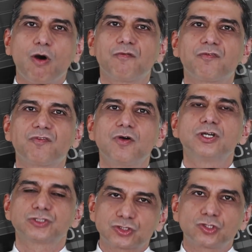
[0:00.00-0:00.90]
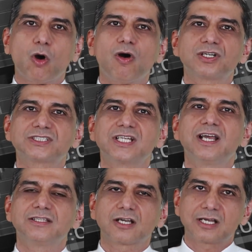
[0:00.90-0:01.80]
of stocks,
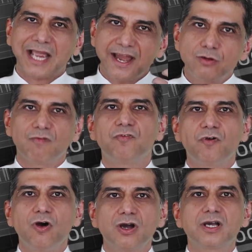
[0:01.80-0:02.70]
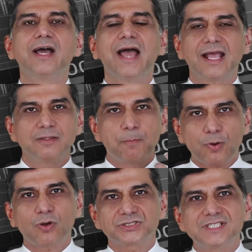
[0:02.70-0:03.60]
the kind of work and the
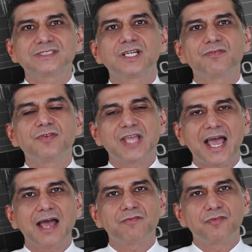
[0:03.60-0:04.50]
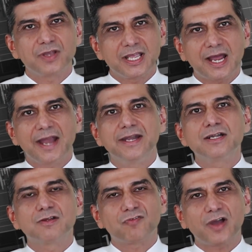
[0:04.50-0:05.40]
process that we have in
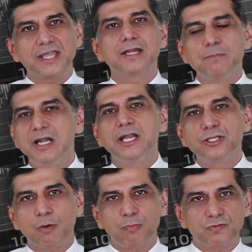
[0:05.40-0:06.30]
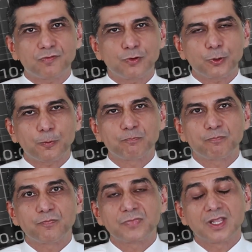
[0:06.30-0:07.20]
identifying and building your portfolio.
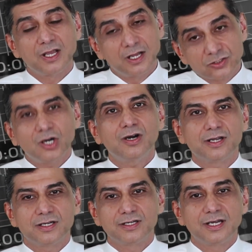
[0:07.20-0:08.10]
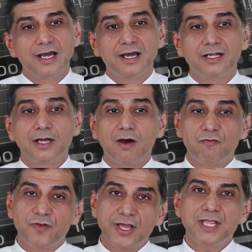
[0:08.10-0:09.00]
Third, a
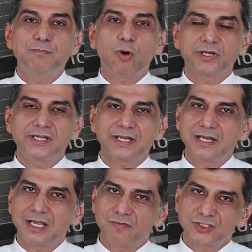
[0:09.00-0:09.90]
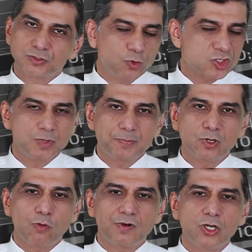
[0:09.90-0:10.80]
very important area which most people
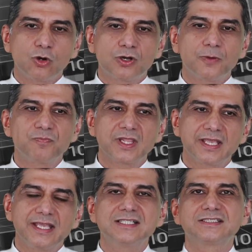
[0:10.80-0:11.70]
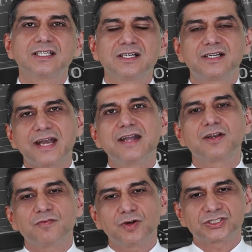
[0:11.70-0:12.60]
overlook is the trend
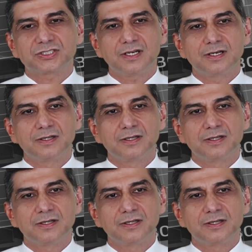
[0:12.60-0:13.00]
reversal.